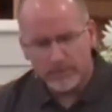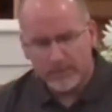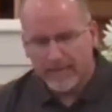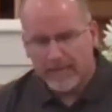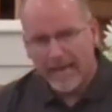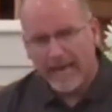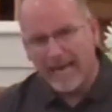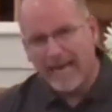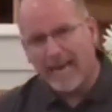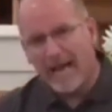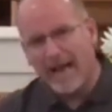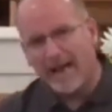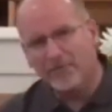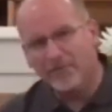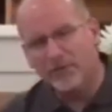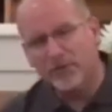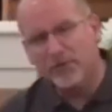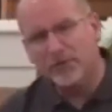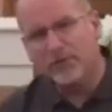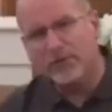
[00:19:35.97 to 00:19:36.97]
And
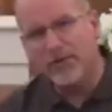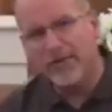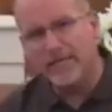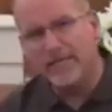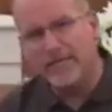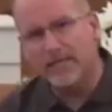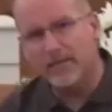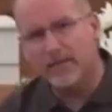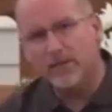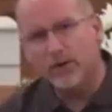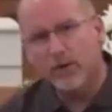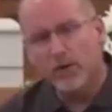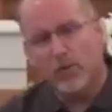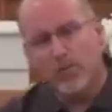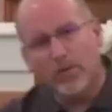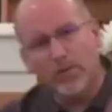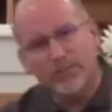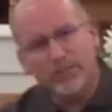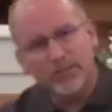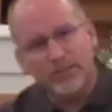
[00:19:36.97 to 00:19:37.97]
after you eat it,
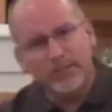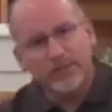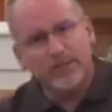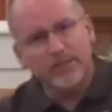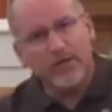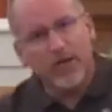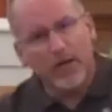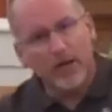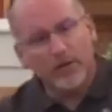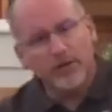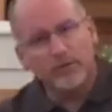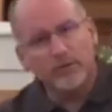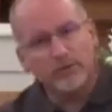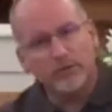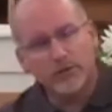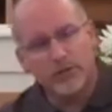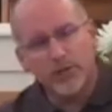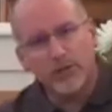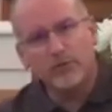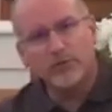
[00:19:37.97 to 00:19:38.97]
we see the other
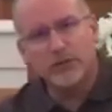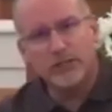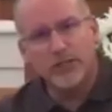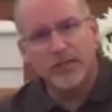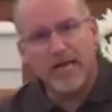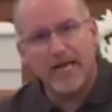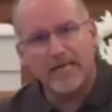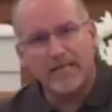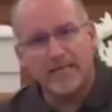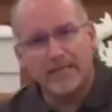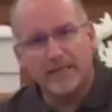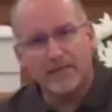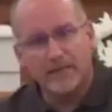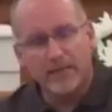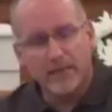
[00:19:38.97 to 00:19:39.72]
associated